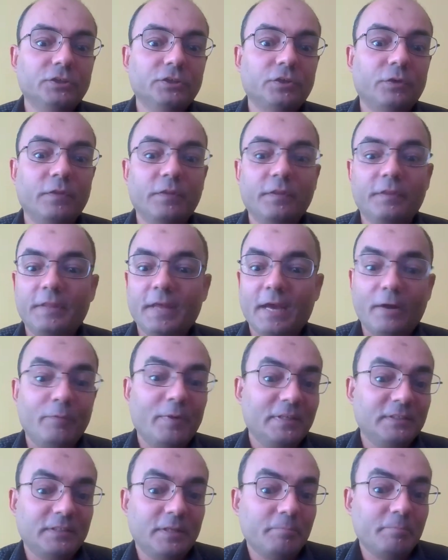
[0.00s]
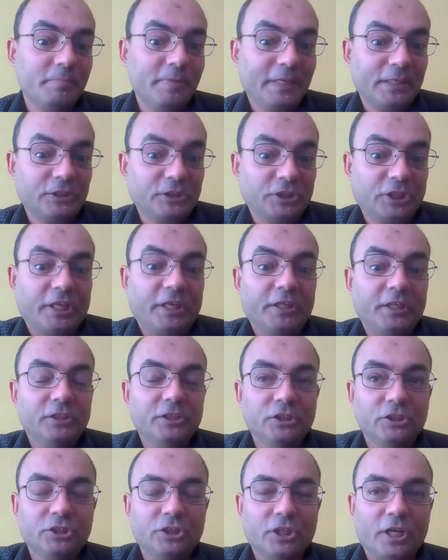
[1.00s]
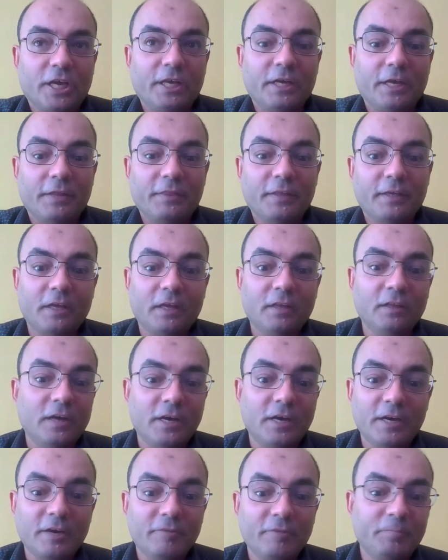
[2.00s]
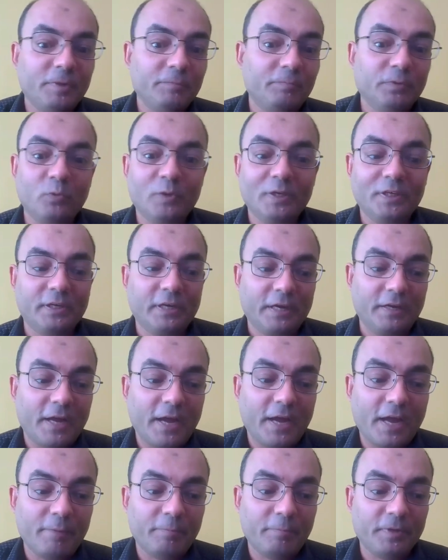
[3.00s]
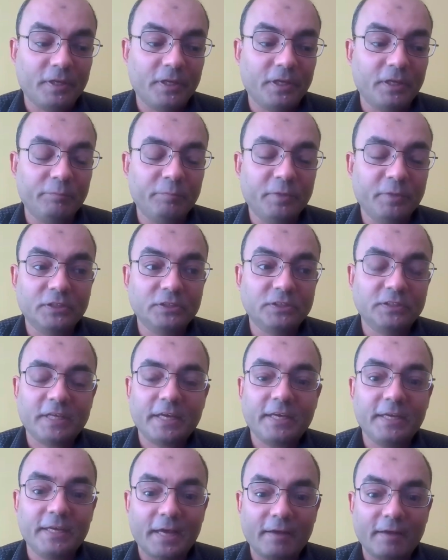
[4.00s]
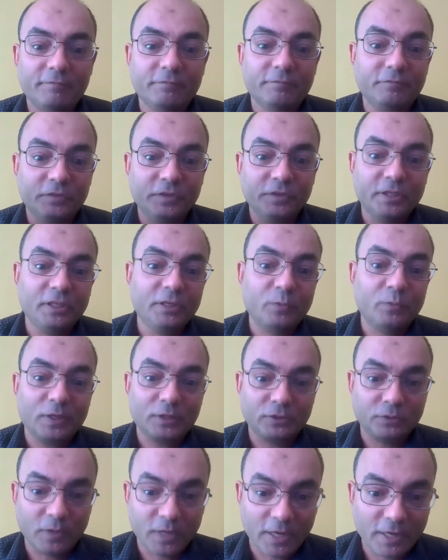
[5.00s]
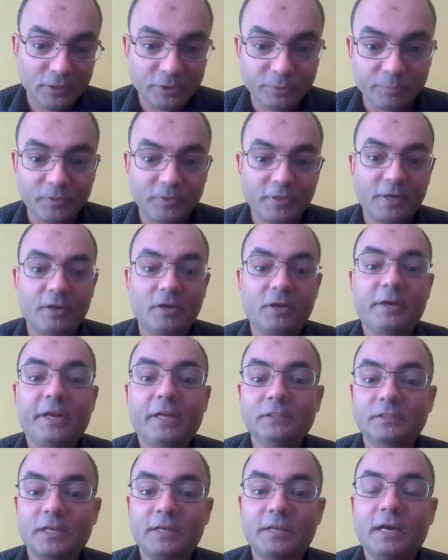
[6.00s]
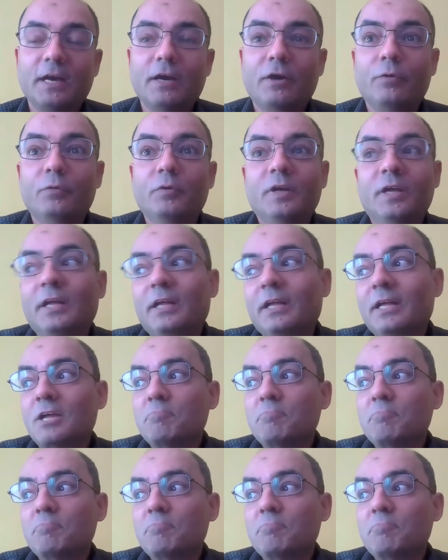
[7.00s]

So yeah. that was a big change. And I think a lot of people were unhappy because they have really worked so hard to build that audience. And now